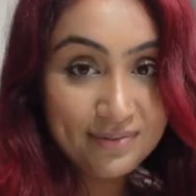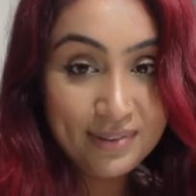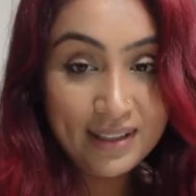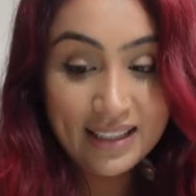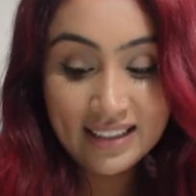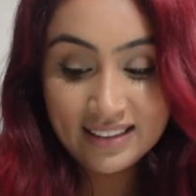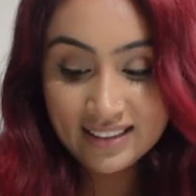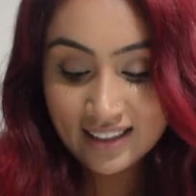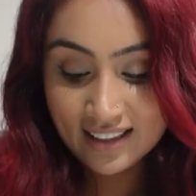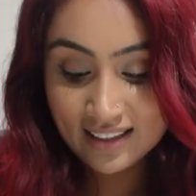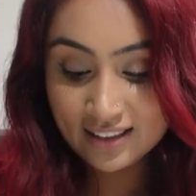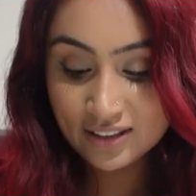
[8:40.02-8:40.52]

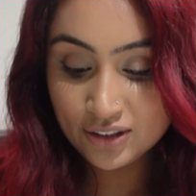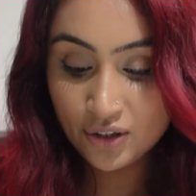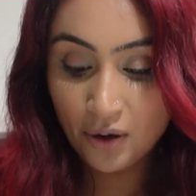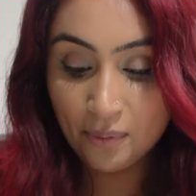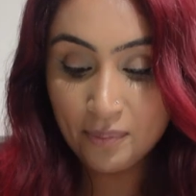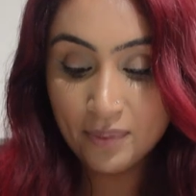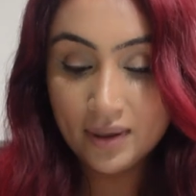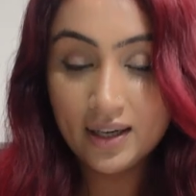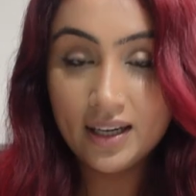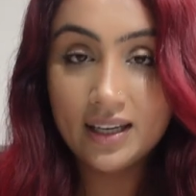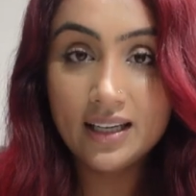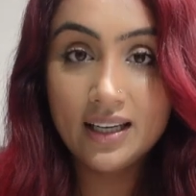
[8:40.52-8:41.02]
being done, so I'm
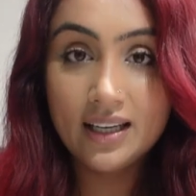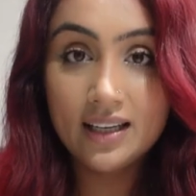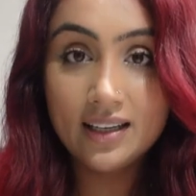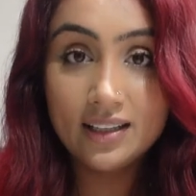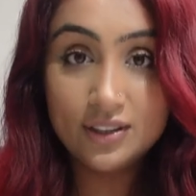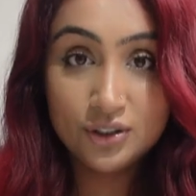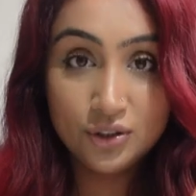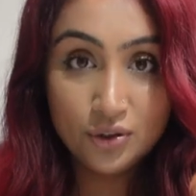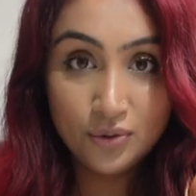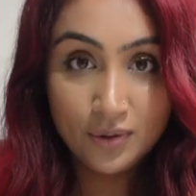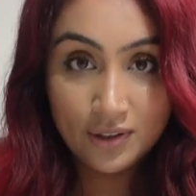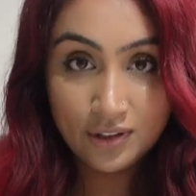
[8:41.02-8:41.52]
gonna need
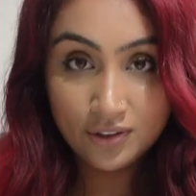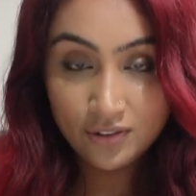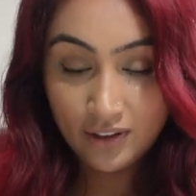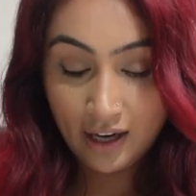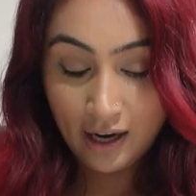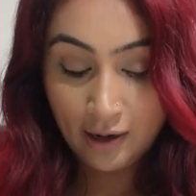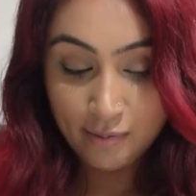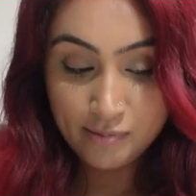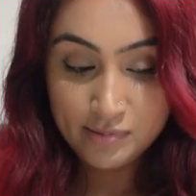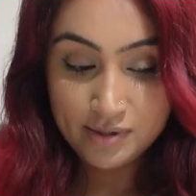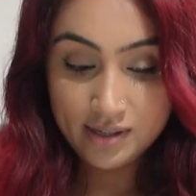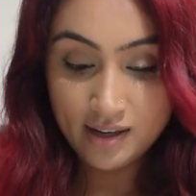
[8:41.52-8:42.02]
200
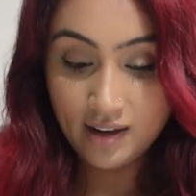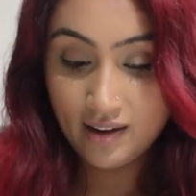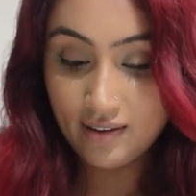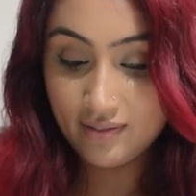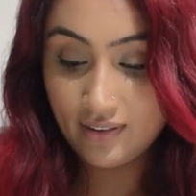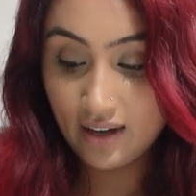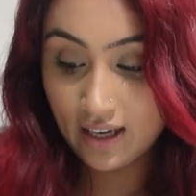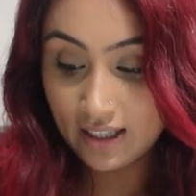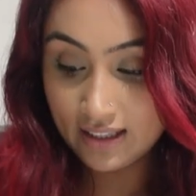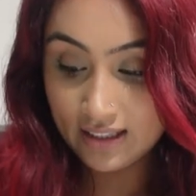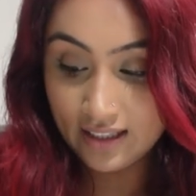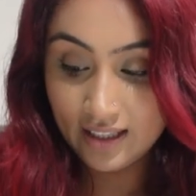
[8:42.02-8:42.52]
grams of
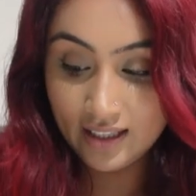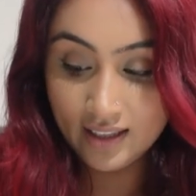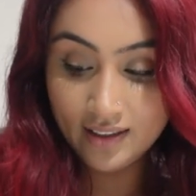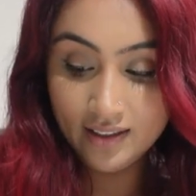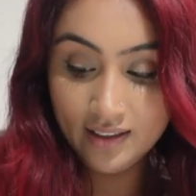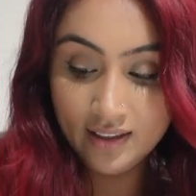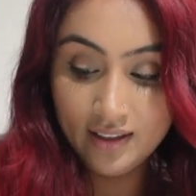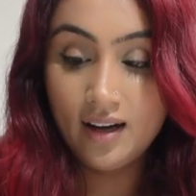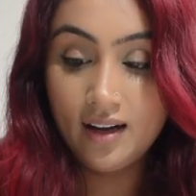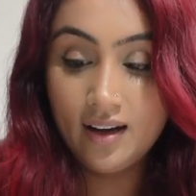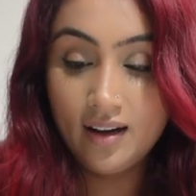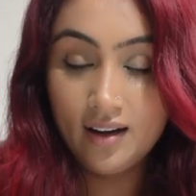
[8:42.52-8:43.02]
onion,
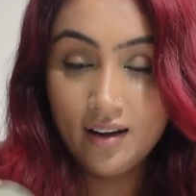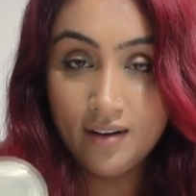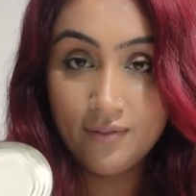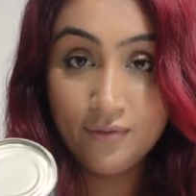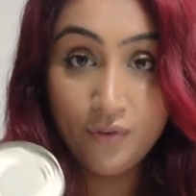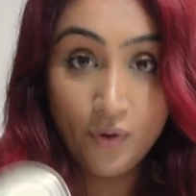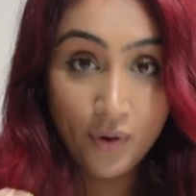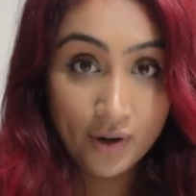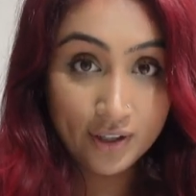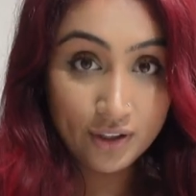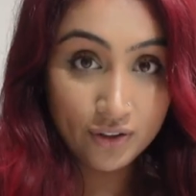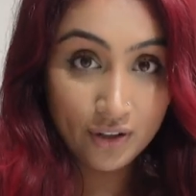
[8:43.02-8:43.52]

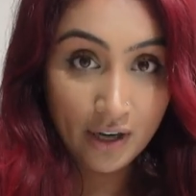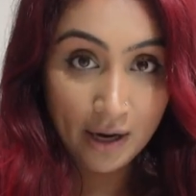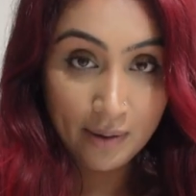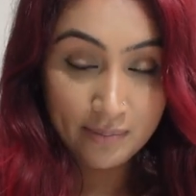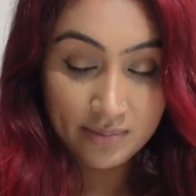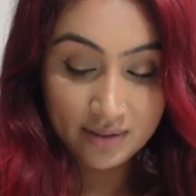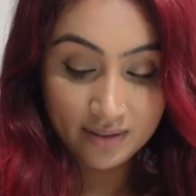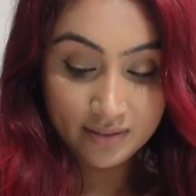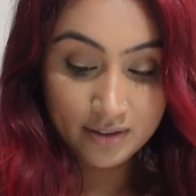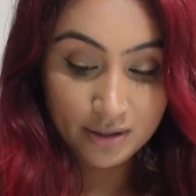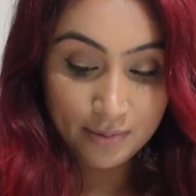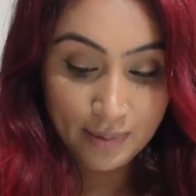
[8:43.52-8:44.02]
400
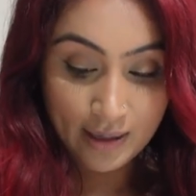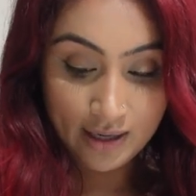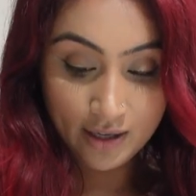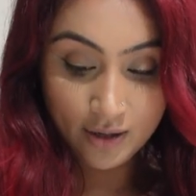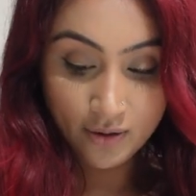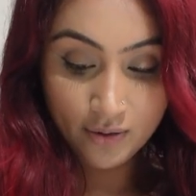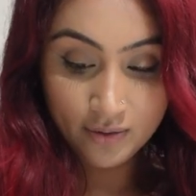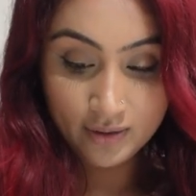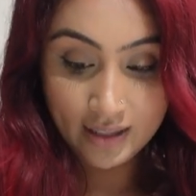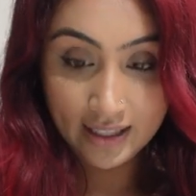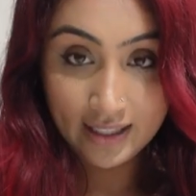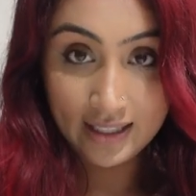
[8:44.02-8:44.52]
grams of tomato
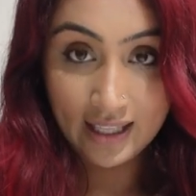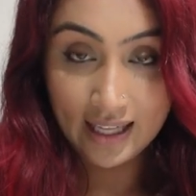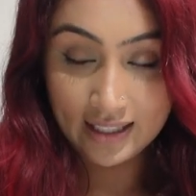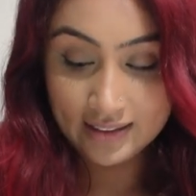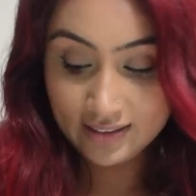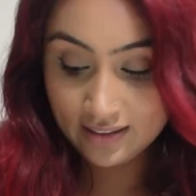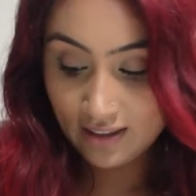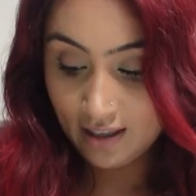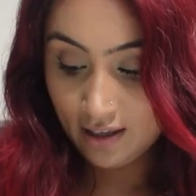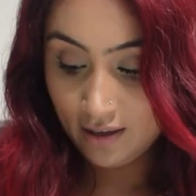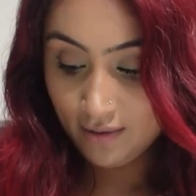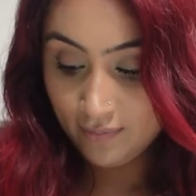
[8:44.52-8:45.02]
like
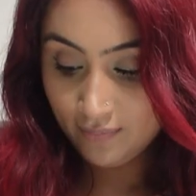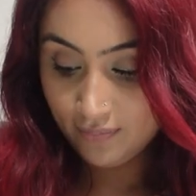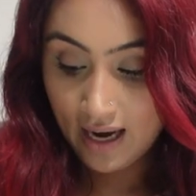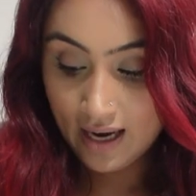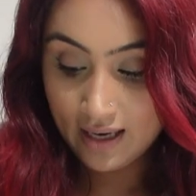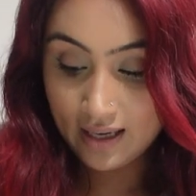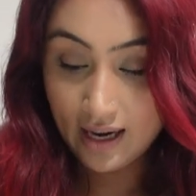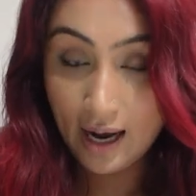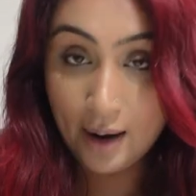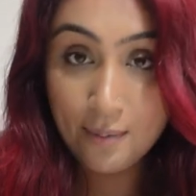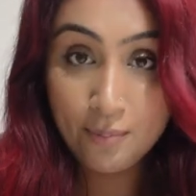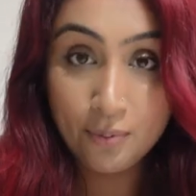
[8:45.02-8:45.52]
last time,
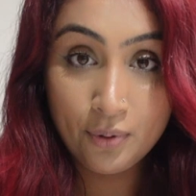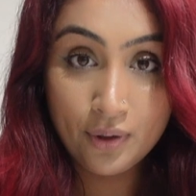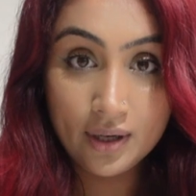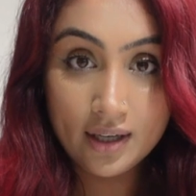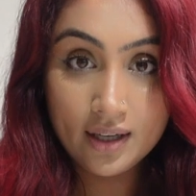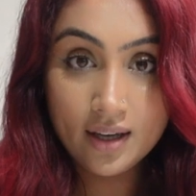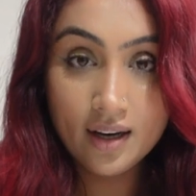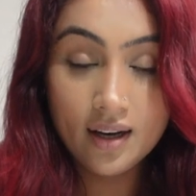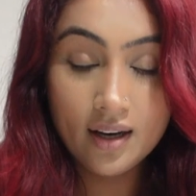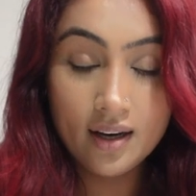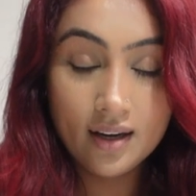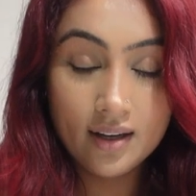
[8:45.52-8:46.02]
and I
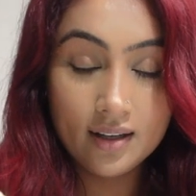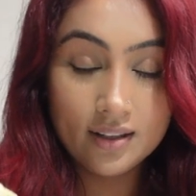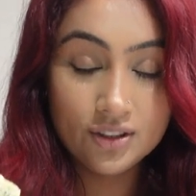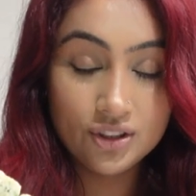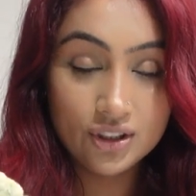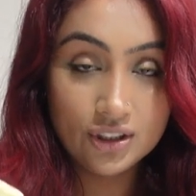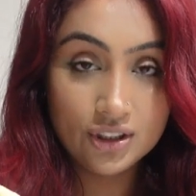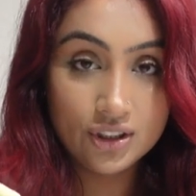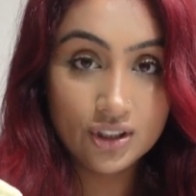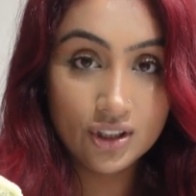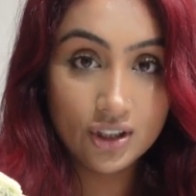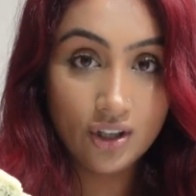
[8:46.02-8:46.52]
pre-cut
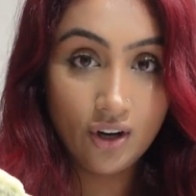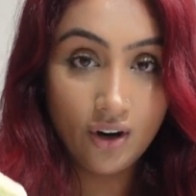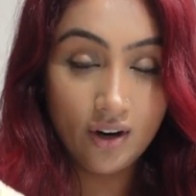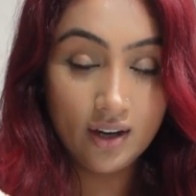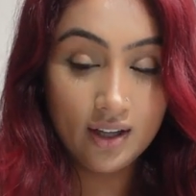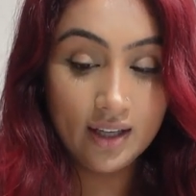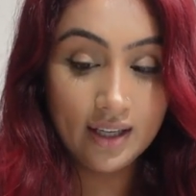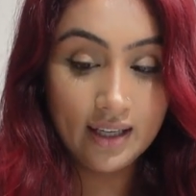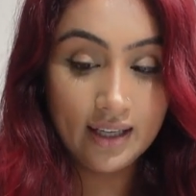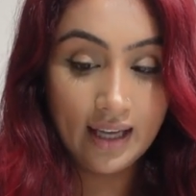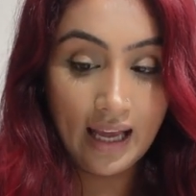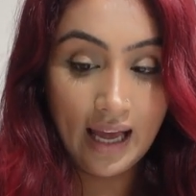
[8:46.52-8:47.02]
ginger,
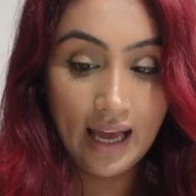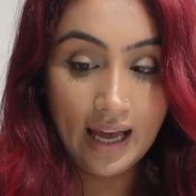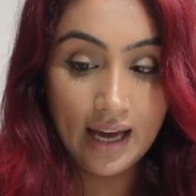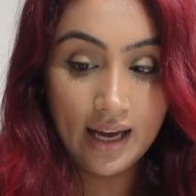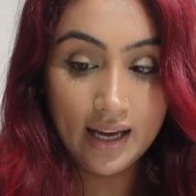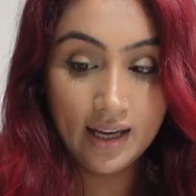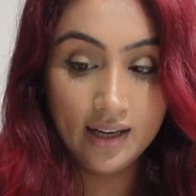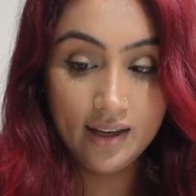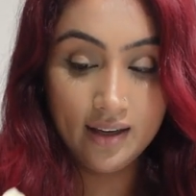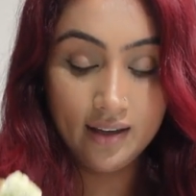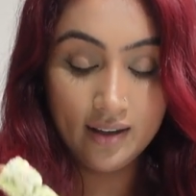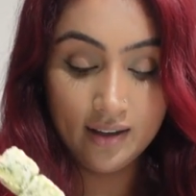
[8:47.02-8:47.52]
garlic,
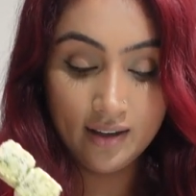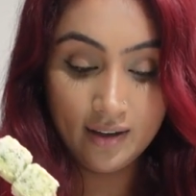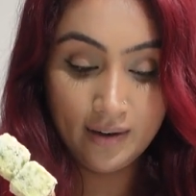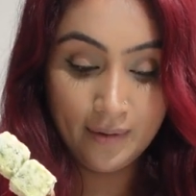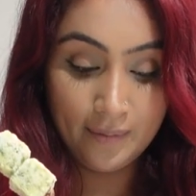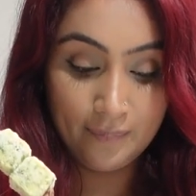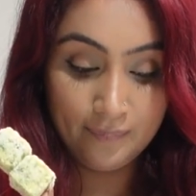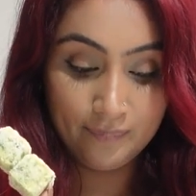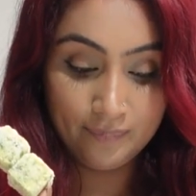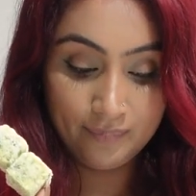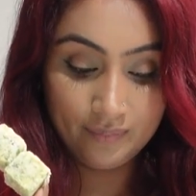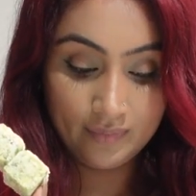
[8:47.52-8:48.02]
and
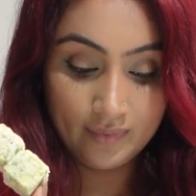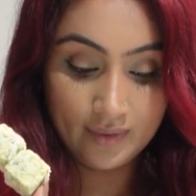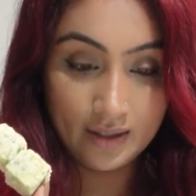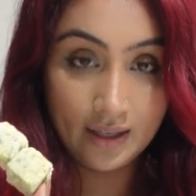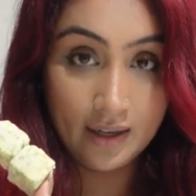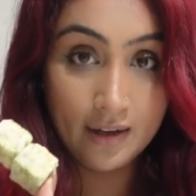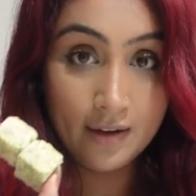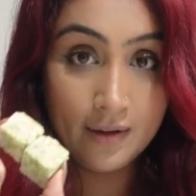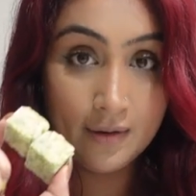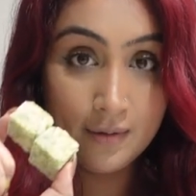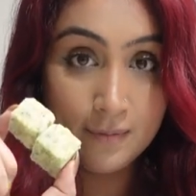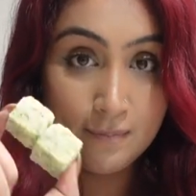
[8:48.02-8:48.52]

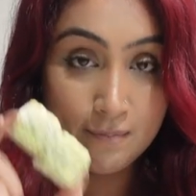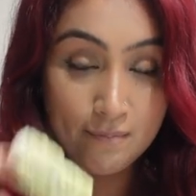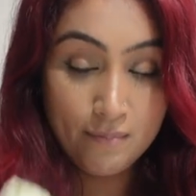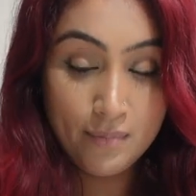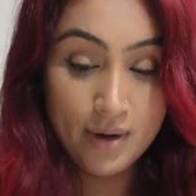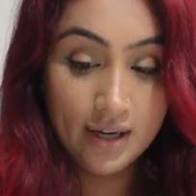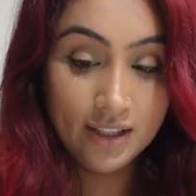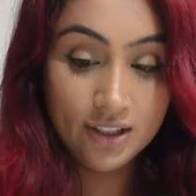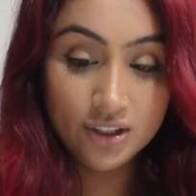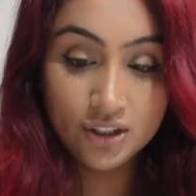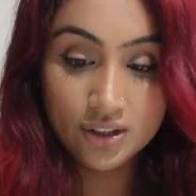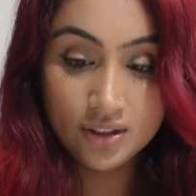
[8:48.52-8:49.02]

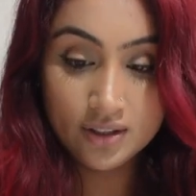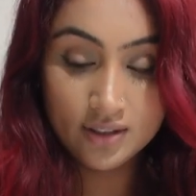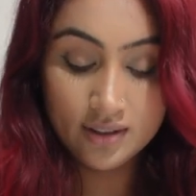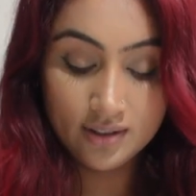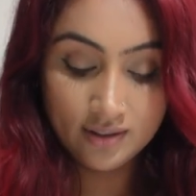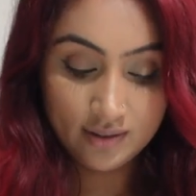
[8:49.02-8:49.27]
mirch,